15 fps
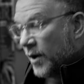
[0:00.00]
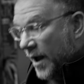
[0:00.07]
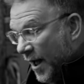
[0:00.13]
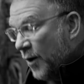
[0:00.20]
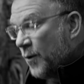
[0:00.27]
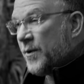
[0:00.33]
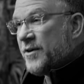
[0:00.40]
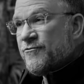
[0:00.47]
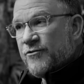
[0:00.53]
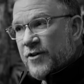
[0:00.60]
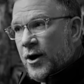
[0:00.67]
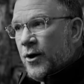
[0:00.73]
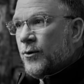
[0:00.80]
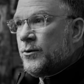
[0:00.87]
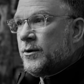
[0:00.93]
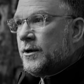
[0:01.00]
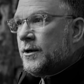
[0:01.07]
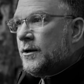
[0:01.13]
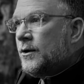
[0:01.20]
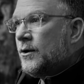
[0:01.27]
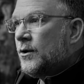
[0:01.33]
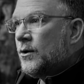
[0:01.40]
how we vote,
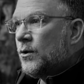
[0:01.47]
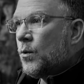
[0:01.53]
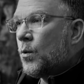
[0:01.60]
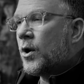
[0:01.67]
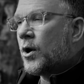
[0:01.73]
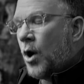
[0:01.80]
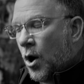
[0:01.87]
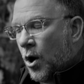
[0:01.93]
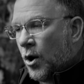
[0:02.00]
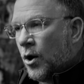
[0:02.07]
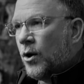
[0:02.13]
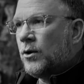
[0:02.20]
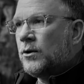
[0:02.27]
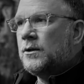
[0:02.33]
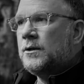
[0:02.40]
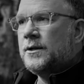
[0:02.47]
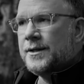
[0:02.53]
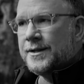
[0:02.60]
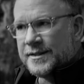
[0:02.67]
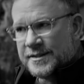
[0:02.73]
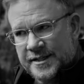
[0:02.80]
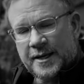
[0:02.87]
we're
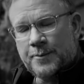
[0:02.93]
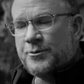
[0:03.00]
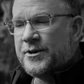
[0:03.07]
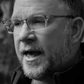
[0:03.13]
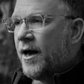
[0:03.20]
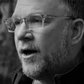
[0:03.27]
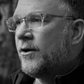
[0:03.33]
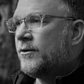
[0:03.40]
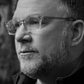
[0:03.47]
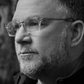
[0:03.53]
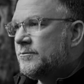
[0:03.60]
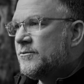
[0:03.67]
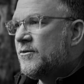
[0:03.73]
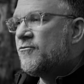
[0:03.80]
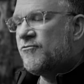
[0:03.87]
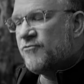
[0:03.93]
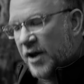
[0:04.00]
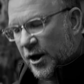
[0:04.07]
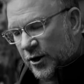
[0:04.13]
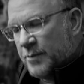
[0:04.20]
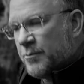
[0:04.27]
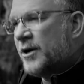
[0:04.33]
all, deep down,
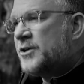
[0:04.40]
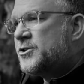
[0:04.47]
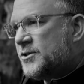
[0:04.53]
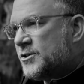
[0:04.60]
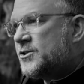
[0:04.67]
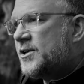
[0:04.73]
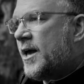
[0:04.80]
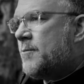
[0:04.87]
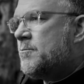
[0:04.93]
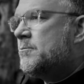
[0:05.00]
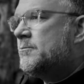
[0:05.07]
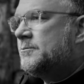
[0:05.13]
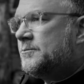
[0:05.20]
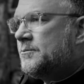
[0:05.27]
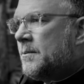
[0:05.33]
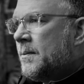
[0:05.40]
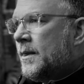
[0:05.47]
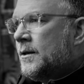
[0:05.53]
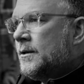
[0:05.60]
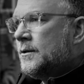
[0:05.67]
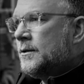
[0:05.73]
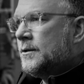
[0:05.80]
very much the same.
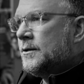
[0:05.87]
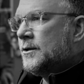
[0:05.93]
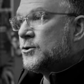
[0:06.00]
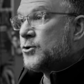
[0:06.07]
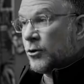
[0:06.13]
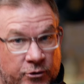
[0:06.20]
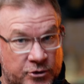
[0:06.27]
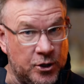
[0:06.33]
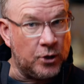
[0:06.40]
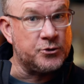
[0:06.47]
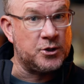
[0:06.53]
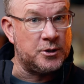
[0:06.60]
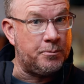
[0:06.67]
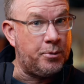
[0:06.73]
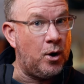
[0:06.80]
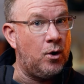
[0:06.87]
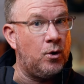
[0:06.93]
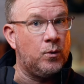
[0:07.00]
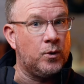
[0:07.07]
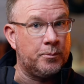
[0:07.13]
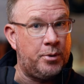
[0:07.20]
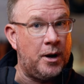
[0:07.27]
So the results of the
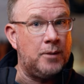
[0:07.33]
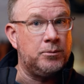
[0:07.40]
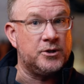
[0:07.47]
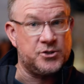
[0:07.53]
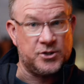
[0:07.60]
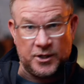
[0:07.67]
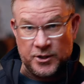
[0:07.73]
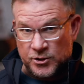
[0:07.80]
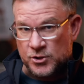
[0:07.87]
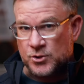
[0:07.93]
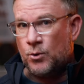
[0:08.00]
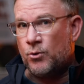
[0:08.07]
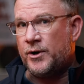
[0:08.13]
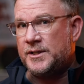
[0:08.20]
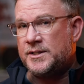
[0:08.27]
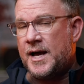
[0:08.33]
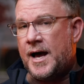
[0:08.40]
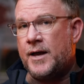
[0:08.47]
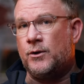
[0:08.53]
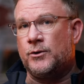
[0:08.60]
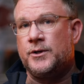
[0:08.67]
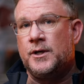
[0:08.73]
poll were published in a story
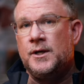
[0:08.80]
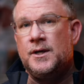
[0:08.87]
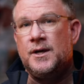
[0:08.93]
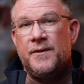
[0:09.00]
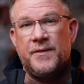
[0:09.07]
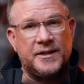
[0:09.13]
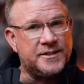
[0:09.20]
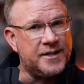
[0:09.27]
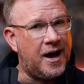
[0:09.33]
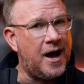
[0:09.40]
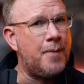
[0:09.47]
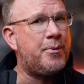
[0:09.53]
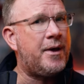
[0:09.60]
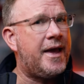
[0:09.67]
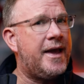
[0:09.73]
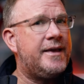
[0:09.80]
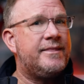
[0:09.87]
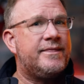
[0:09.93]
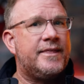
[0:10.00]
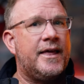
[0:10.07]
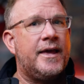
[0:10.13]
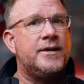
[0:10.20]
titled The Top Eight
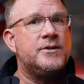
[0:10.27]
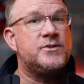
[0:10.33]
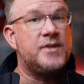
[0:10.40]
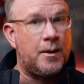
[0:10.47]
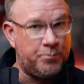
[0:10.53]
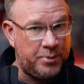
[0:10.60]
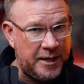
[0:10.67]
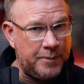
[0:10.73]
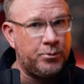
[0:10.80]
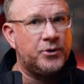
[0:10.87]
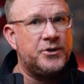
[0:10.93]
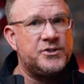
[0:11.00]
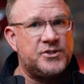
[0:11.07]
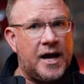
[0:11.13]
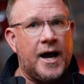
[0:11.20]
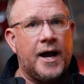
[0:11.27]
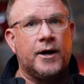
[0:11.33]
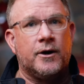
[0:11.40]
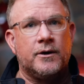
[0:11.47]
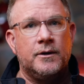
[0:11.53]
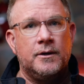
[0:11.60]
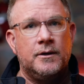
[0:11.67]
Things That People
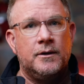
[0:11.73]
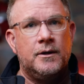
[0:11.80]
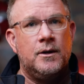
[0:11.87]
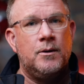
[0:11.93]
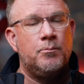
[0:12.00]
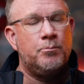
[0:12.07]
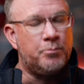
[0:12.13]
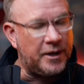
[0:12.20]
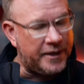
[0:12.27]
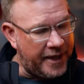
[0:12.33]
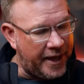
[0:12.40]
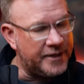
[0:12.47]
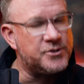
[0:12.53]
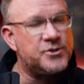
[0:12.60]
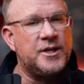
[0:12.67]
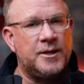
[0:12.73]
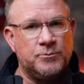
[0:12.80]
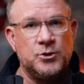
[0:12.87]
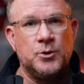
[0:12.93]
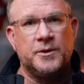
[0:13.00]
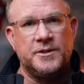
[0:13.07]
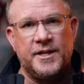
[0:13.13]
Desire But Can't Seem
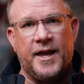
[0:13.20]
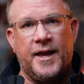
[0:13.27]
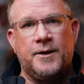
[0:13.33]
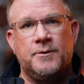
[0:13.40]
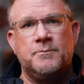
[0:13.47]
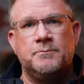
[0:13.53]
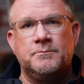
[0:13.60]
to Attain.